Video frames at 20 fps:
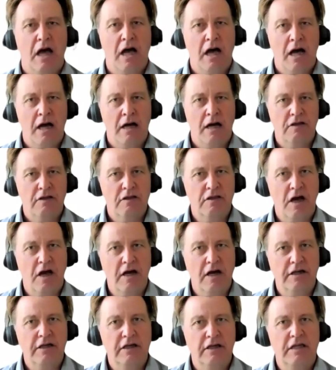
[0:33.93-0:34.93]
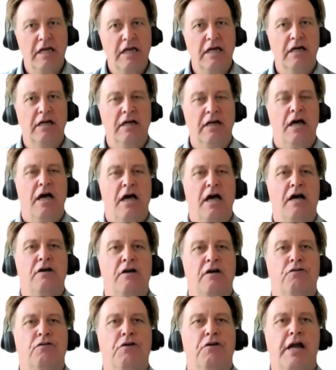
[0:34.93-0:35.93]
UK signed a deal
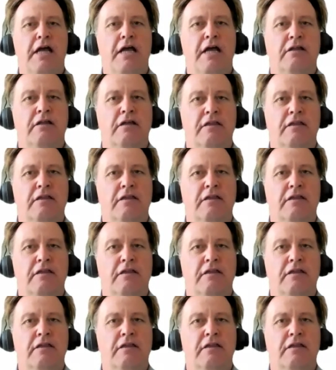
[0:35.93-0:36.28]
agreeing